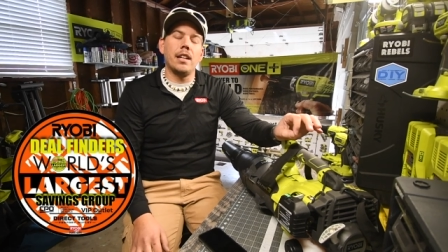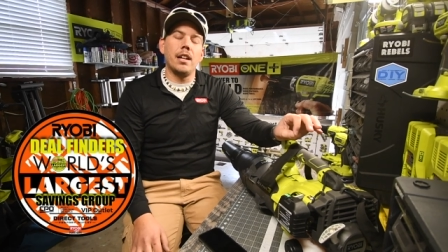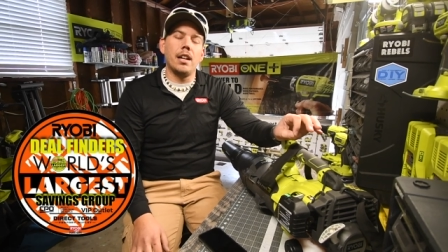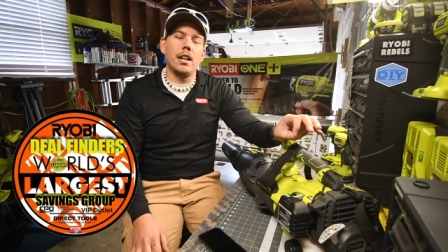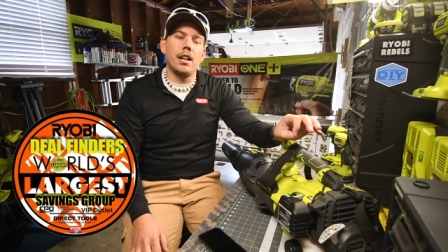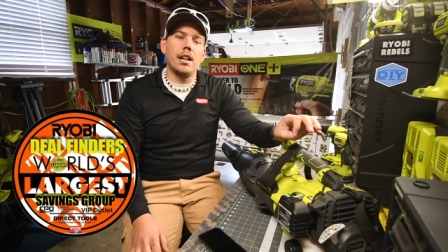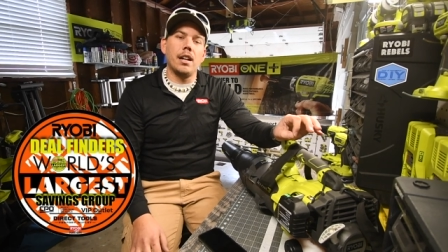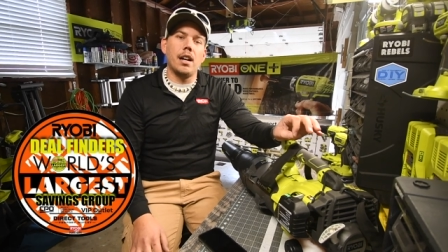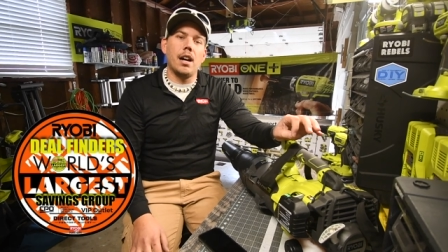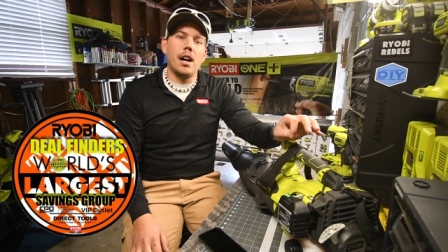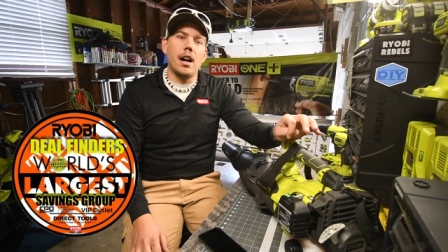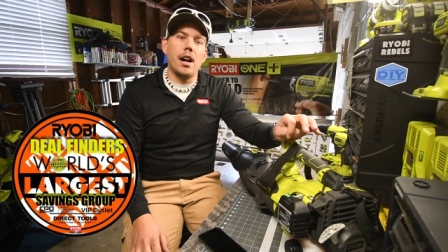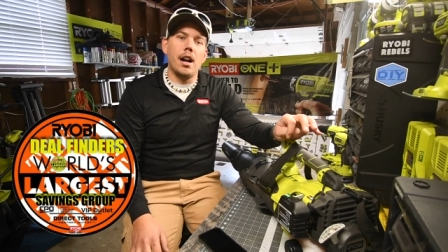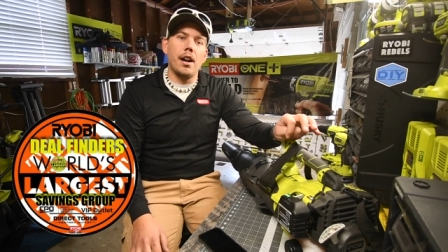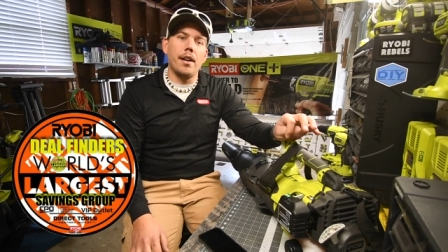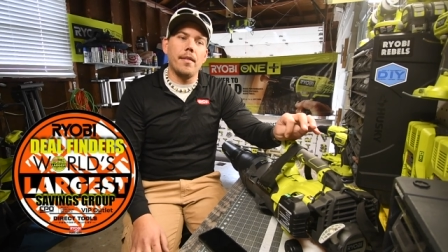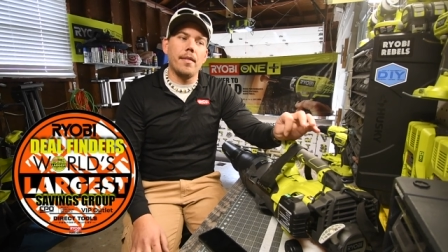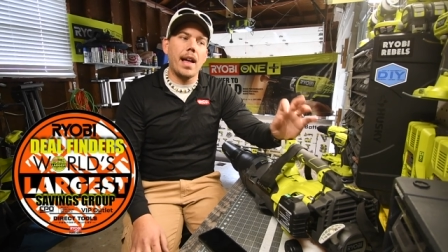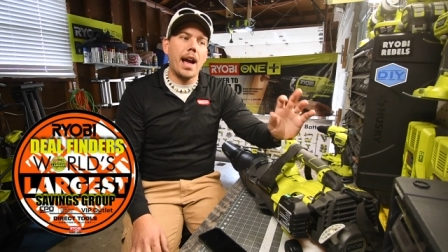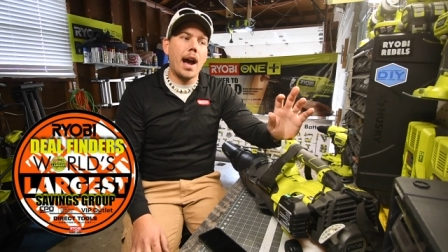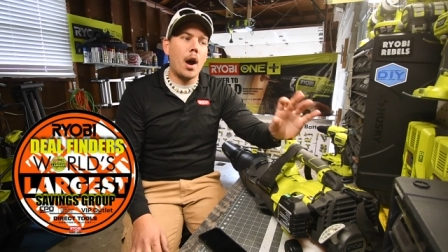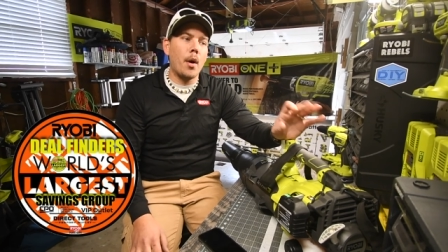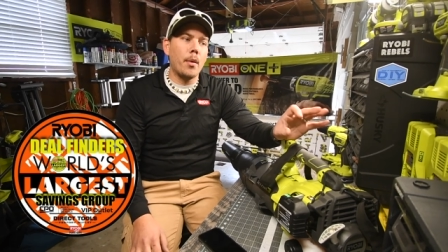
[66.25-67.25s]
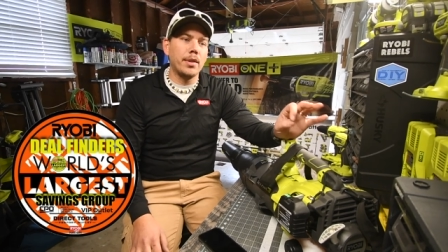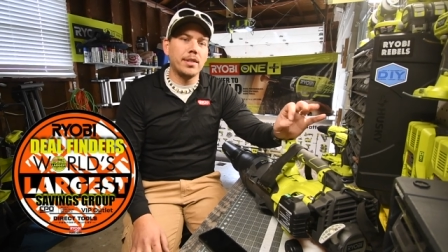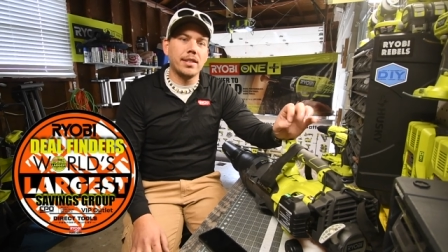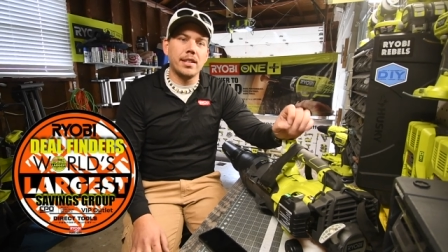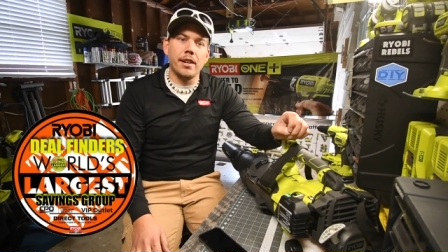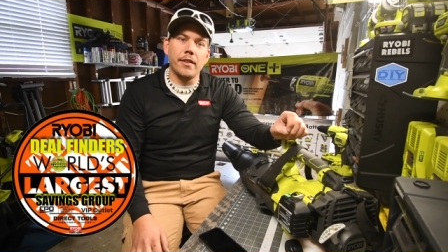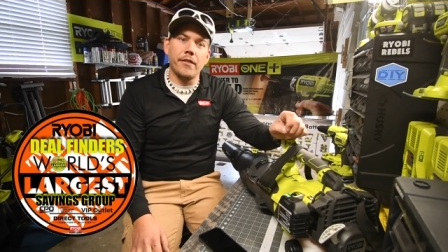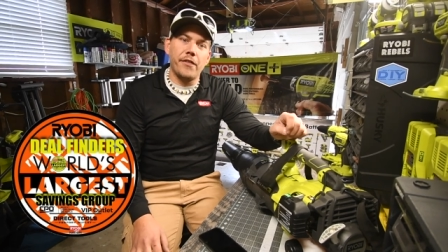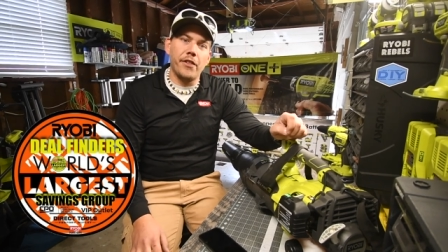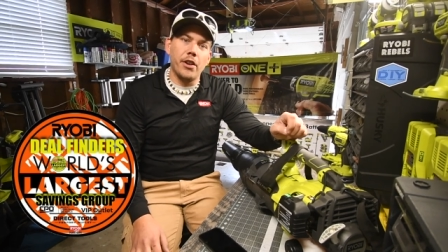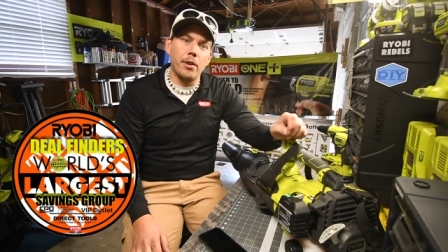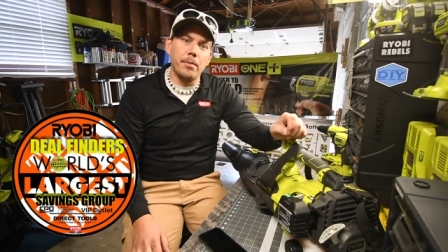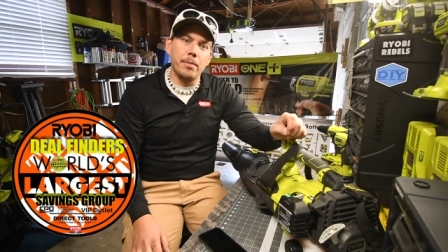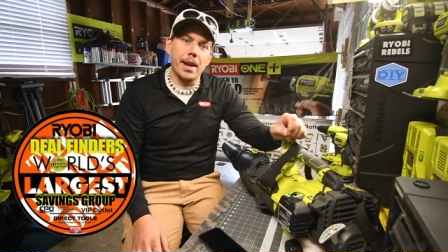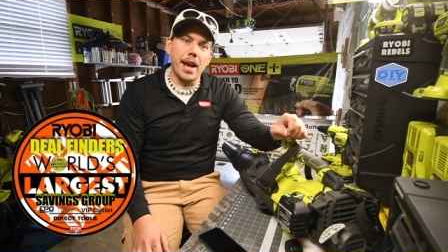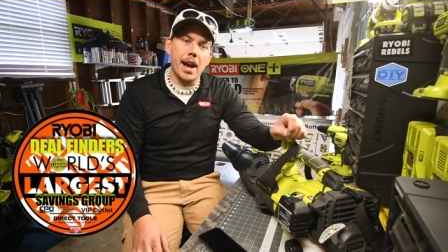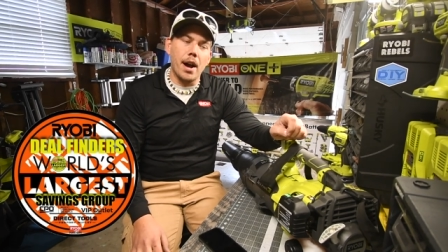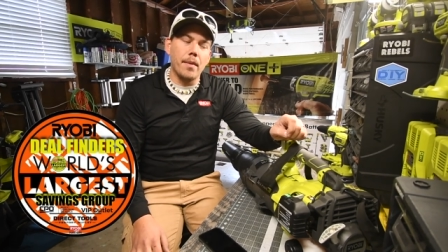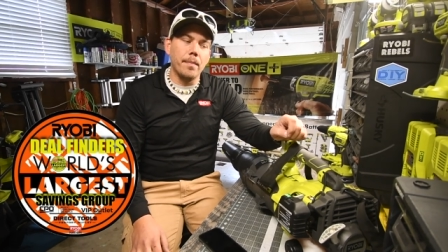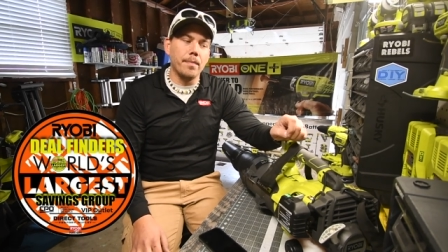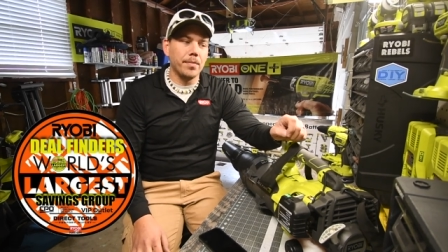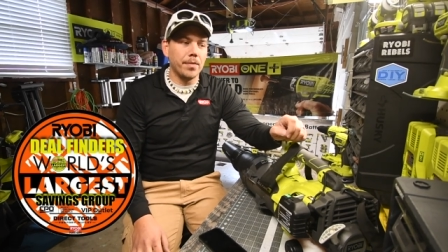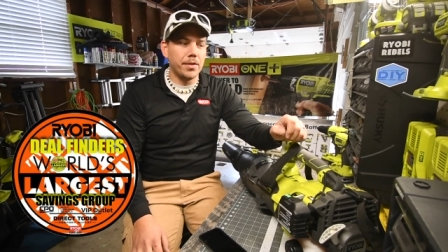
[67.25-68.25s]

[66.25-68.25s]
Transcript: uh, how he's gonna film now.